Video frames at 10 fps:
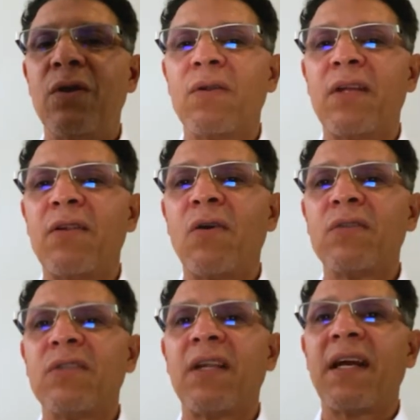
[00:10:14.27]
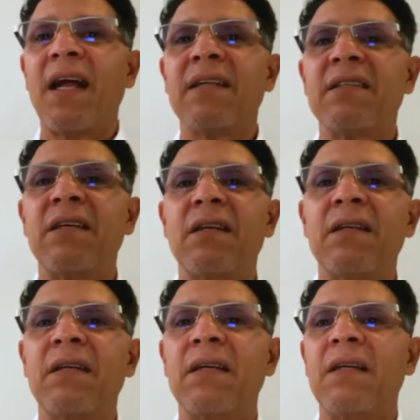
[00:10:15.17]
to the notes of the class here
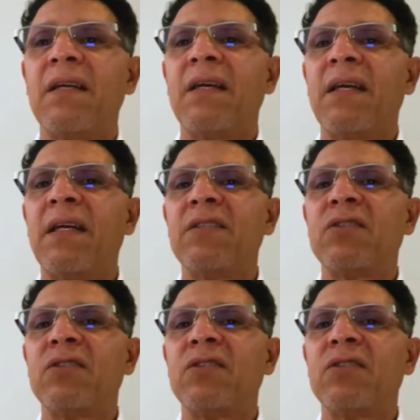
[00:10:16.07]
and